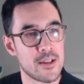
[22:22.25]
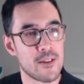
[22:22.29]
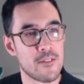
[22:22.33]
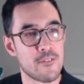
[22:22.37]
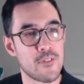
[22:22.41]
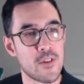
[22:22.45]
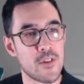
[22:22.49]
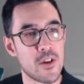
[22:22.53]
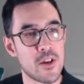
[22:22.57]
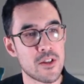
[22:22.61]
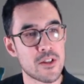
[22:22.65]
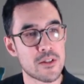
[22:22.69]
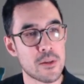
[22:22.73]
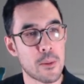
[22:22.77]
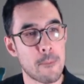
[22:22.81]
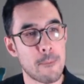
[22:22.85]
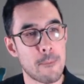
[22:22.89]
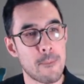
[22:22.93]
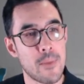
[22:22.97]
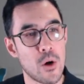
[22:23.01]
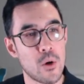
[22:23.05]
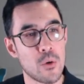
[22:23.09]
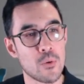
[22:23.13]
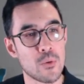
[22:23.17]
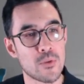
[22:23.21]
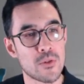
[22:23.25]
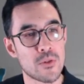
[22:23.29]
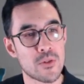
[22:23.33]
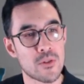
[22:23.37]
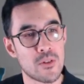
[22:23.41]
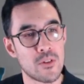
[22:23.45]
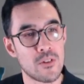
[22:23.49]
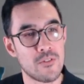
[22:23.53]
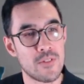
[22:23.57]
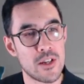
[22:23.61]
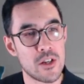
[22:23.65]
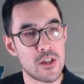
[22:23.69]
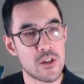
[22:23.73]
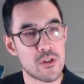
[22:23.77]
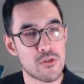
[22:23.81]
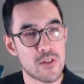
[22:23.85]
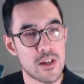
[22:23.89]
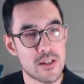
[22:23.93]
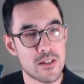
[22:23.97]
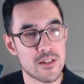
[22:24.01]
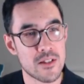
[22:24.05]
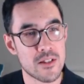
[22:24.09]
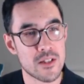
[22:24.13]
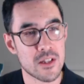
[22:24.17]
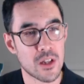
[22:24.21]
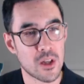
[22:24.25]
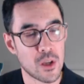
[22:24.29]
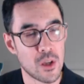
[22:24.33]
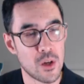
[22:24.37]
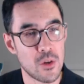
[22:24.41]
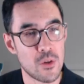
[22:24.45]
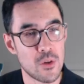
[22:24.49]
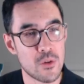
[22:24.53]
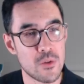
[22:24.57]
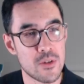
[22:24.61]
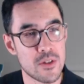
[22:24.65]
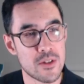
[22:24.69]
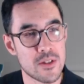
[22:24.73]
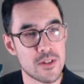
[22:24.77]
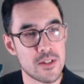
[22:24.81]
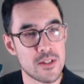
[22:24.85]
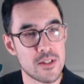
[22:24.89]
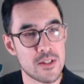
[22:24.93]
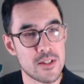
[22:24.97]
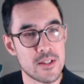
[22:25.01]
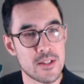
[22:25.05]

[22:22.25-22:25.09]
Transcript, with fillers: First polls of interest to close.